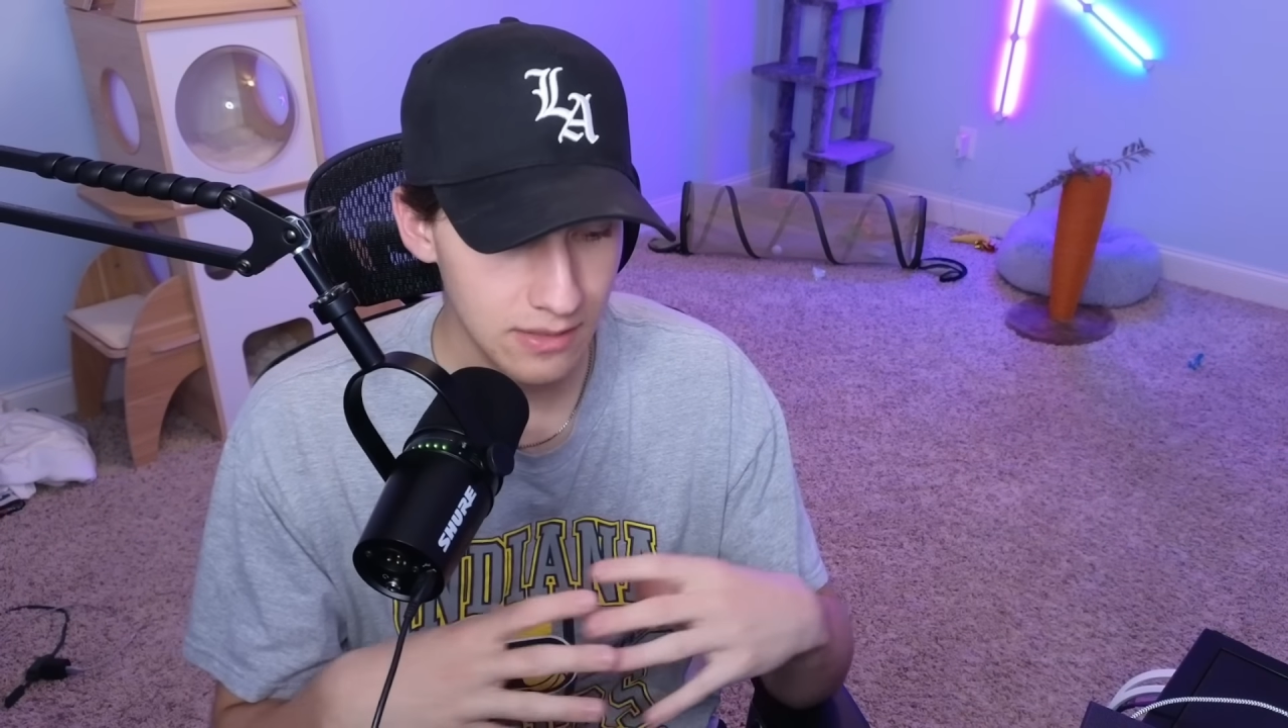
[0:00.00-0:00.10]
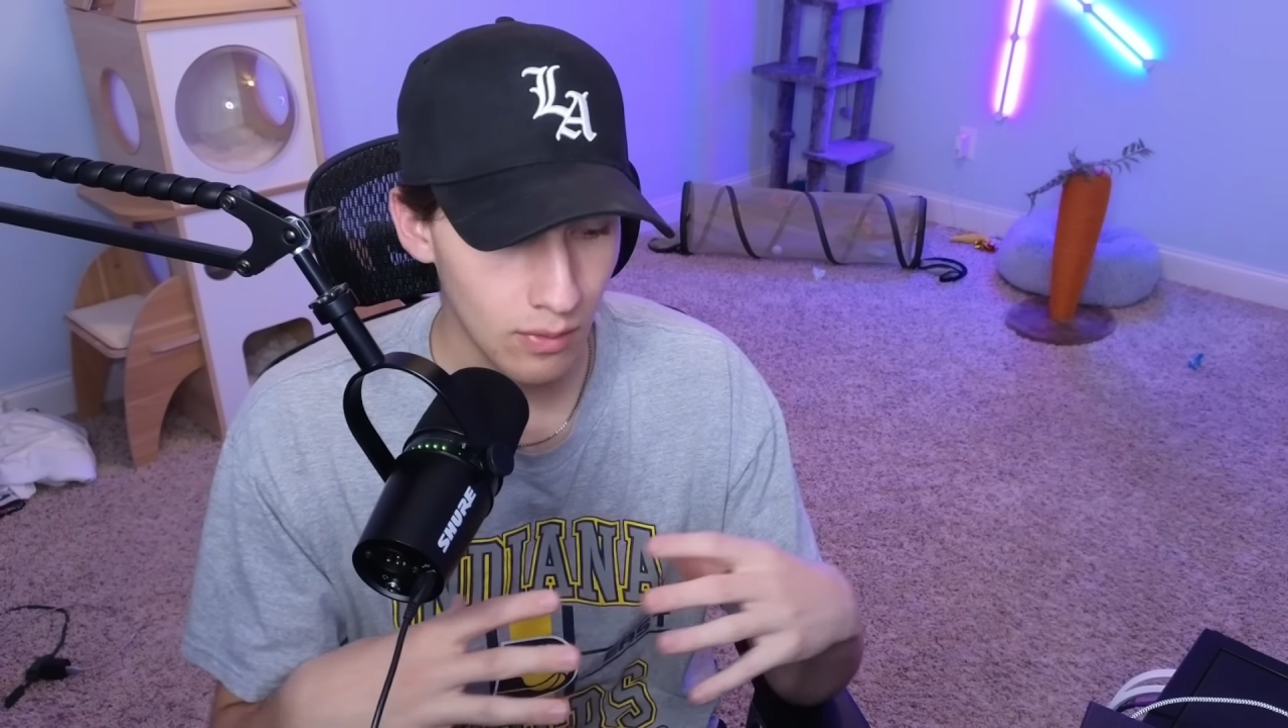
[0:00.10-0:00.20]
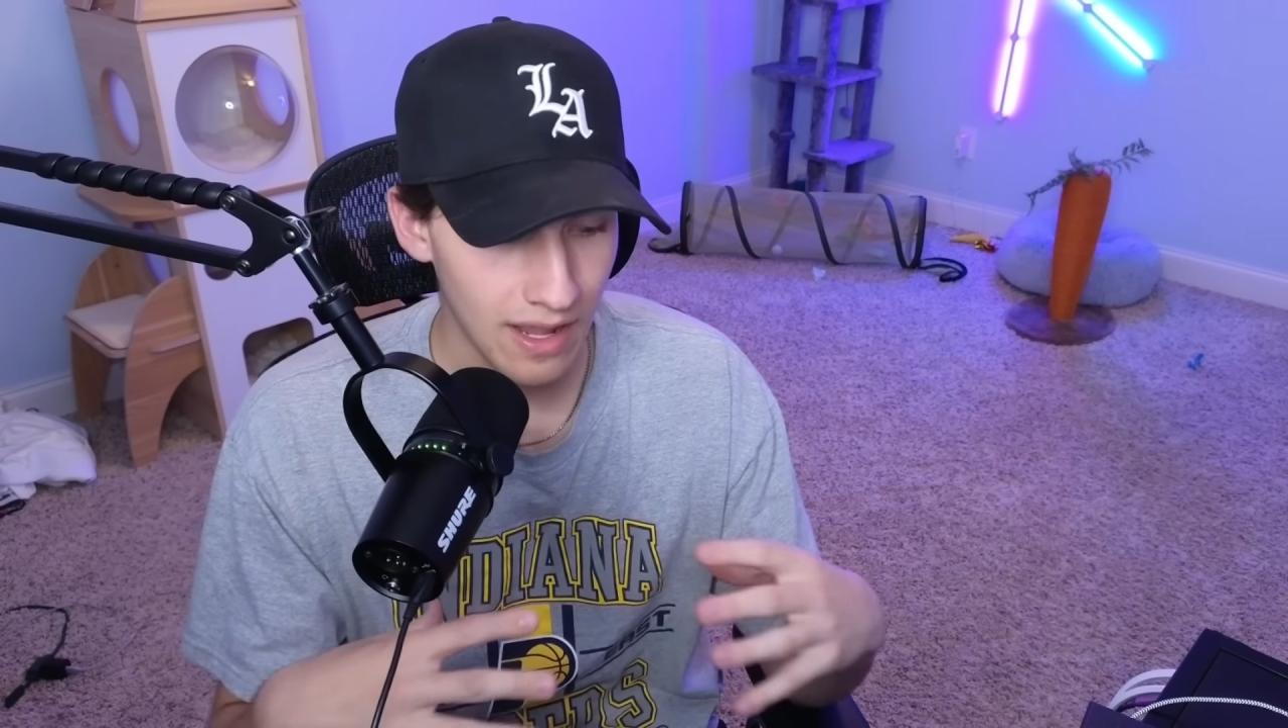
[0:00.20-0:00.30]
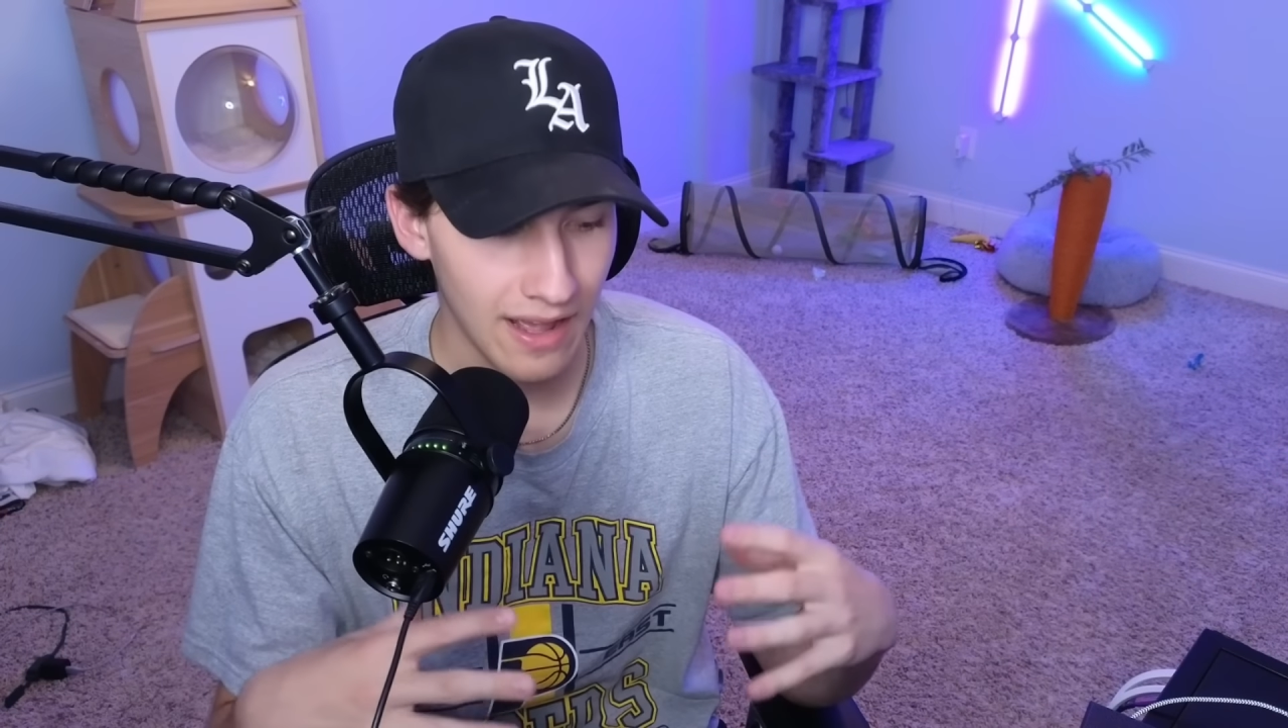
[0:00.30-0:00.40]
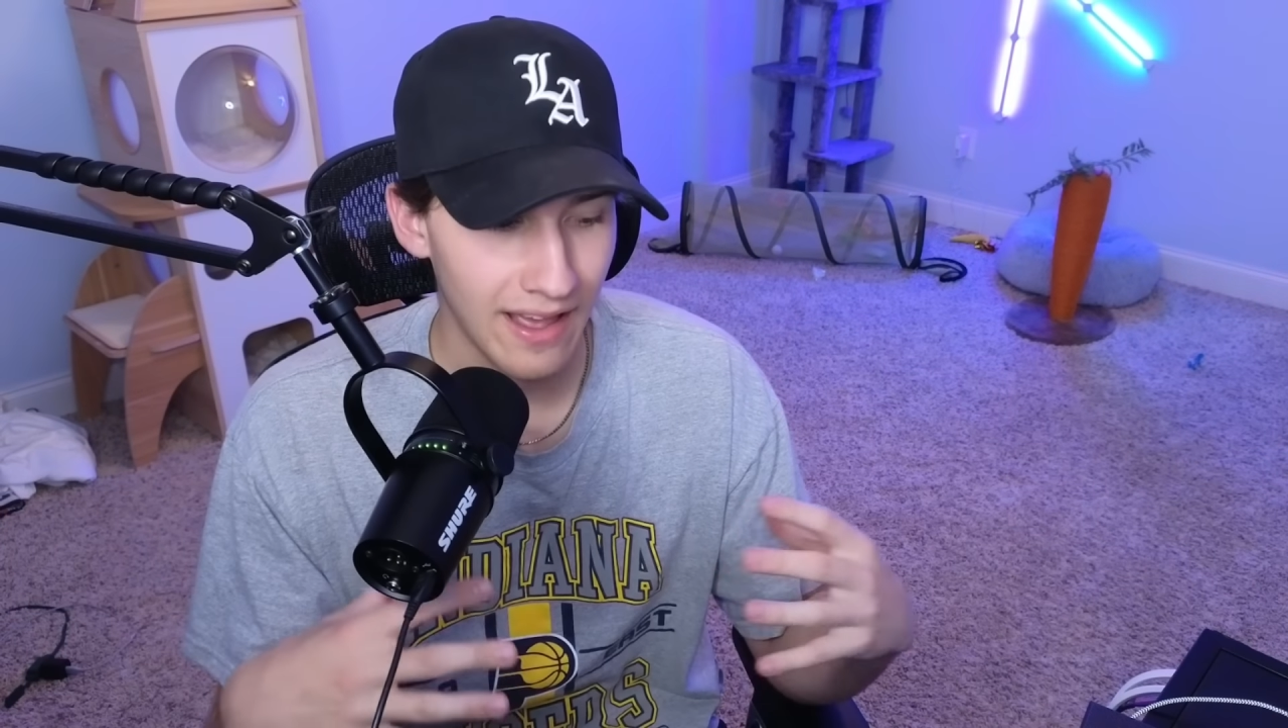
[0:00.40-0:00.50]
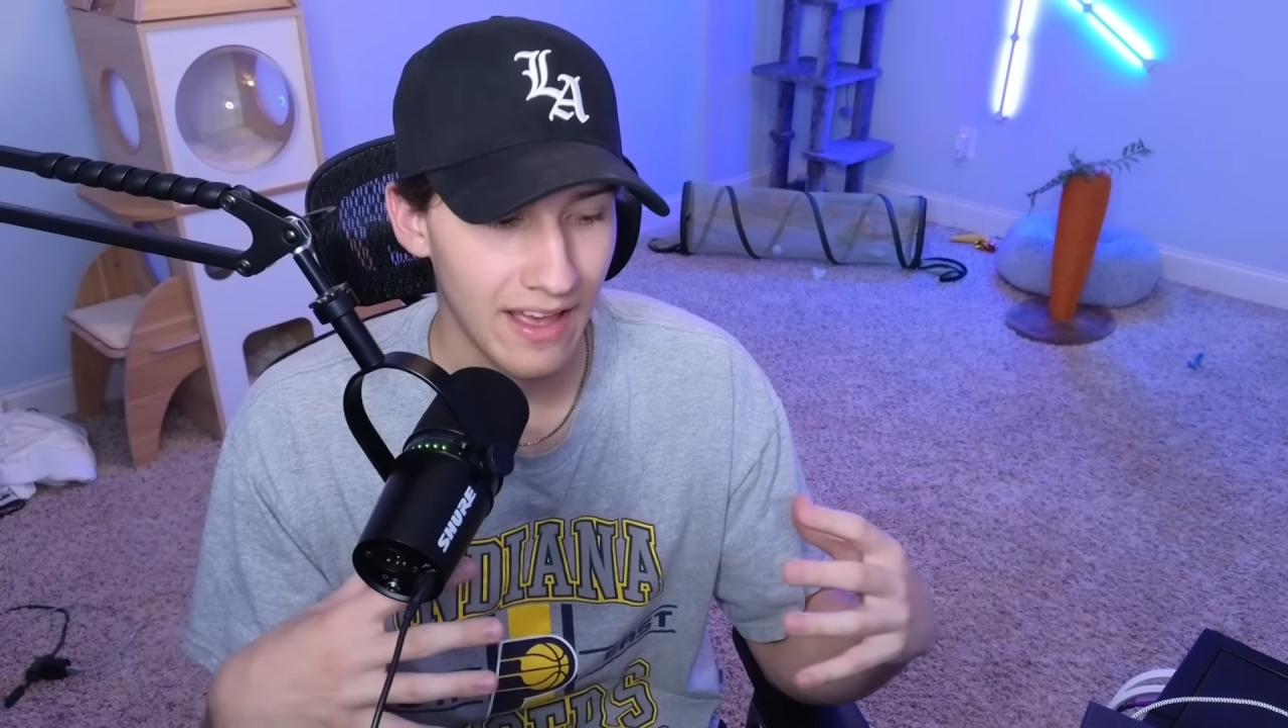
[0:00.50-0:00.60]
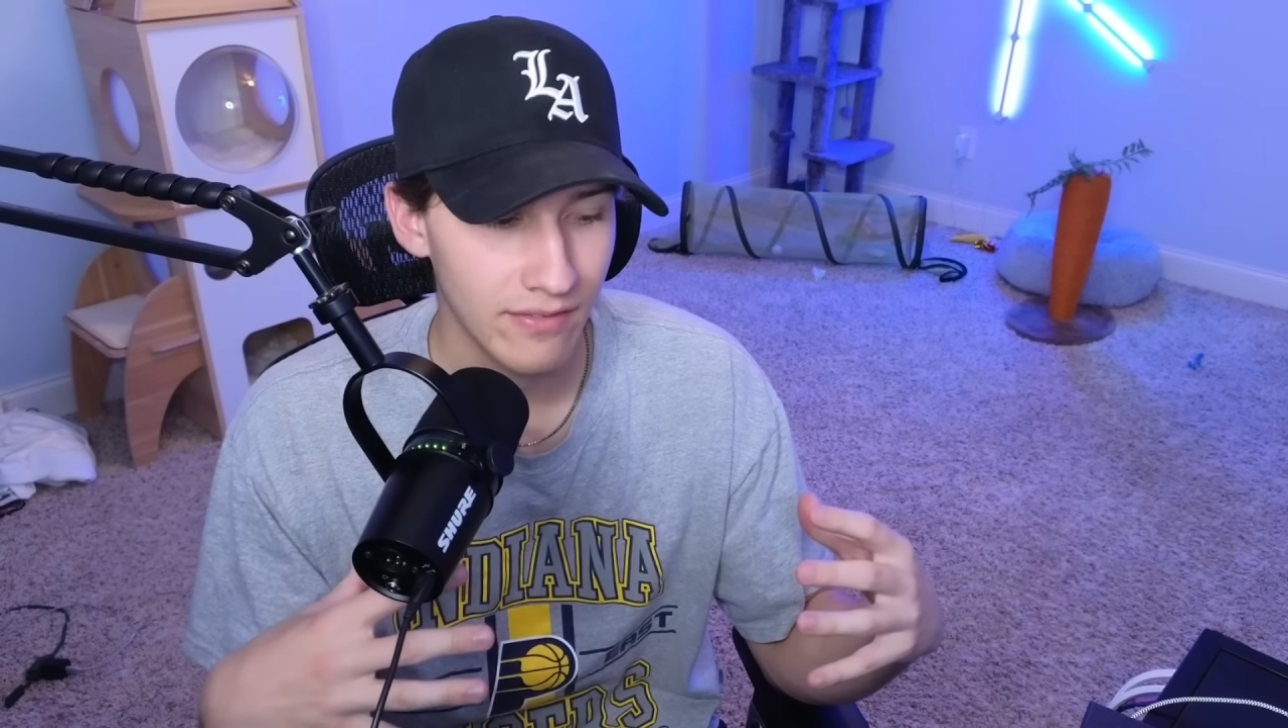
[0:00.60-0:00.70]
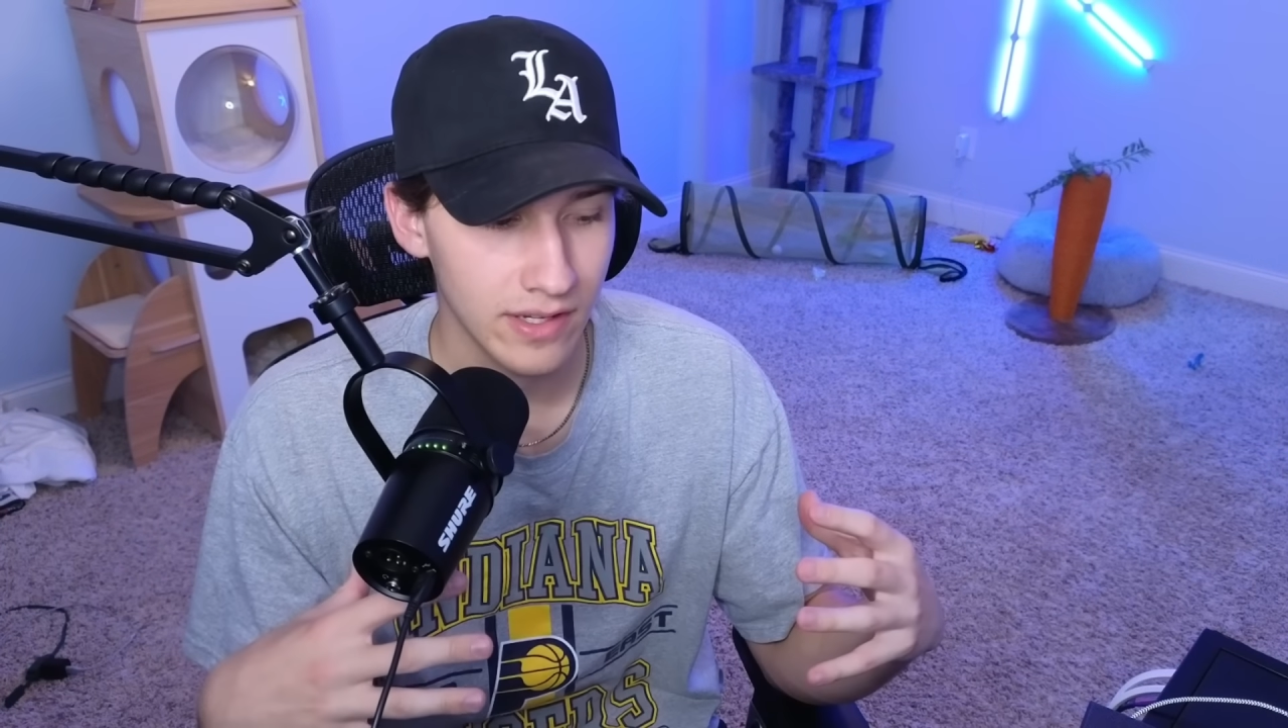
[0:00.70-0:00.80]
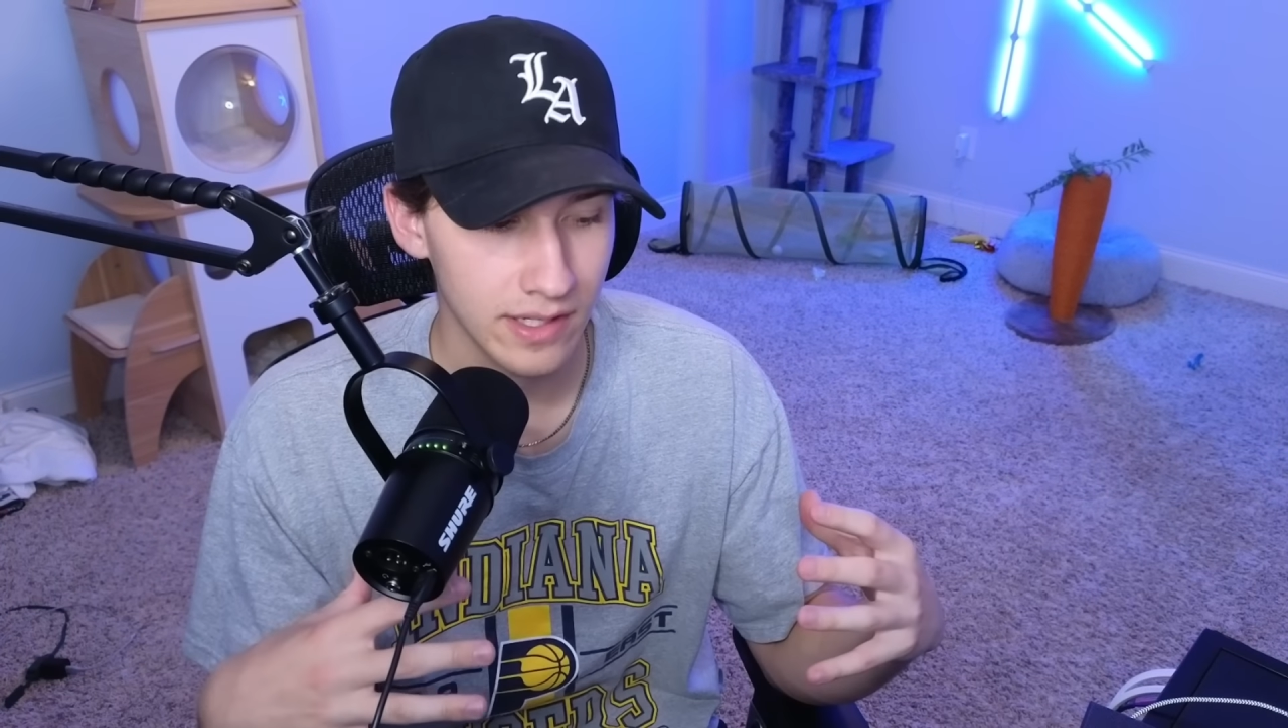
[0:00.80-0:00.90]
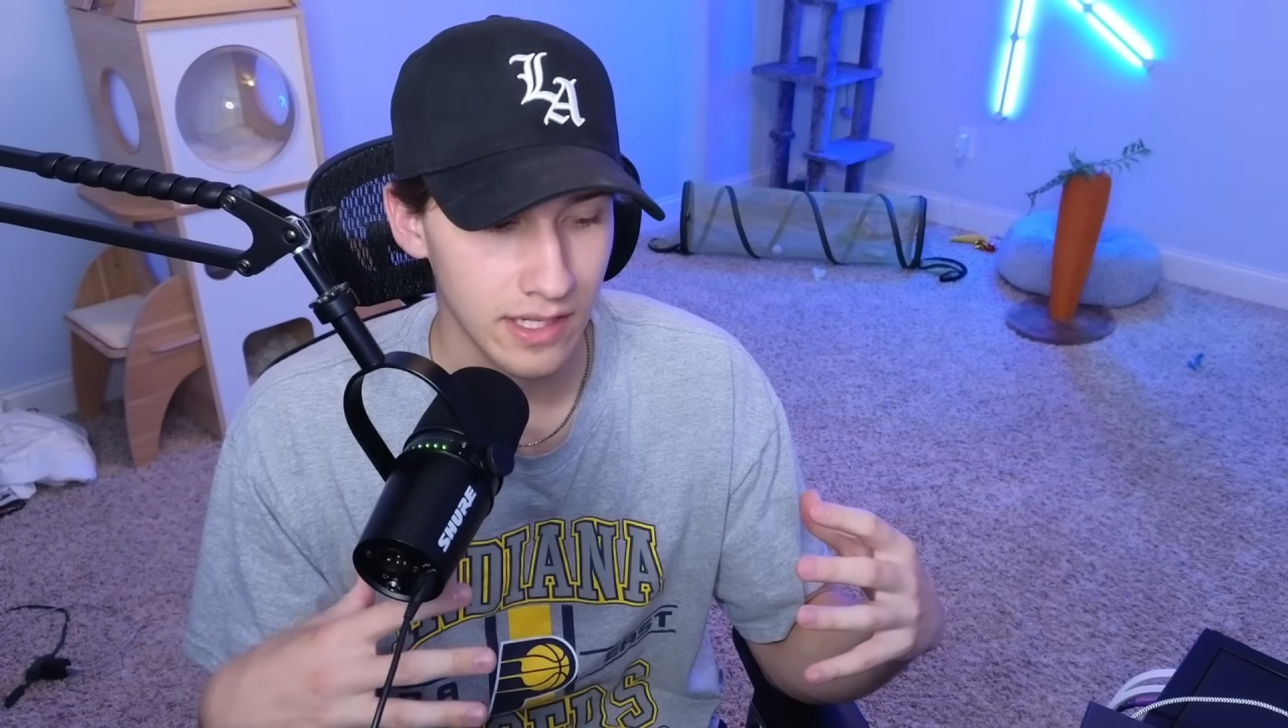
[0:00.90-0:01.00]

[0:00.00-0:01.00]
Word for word: why I haven't